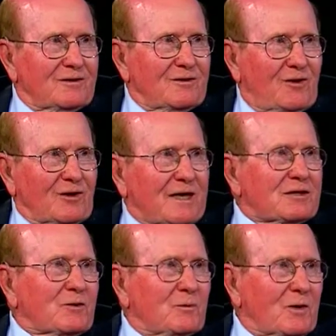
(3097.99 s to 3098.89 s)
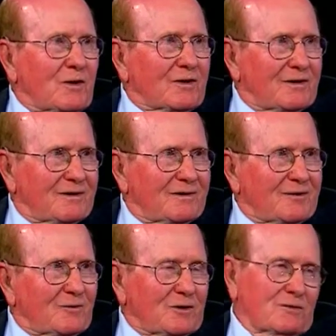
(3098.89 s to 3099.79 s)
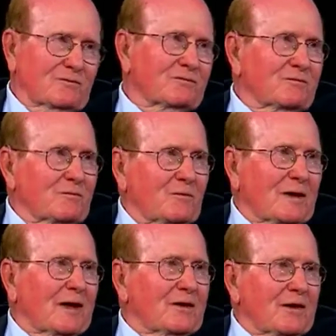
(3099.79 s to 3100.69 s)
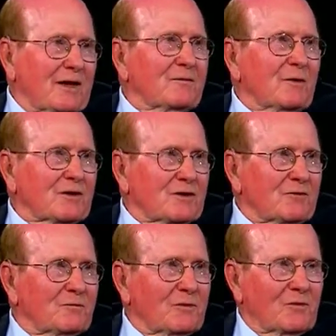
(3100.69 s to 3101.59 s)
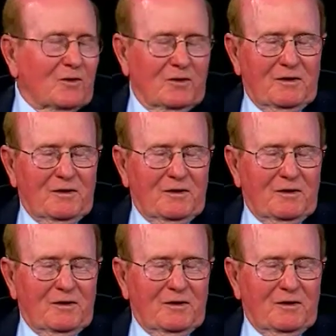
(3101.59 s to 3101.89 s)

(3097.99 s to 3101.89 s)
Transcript: all kinds of milk, yeah. which we hadn't had much of before.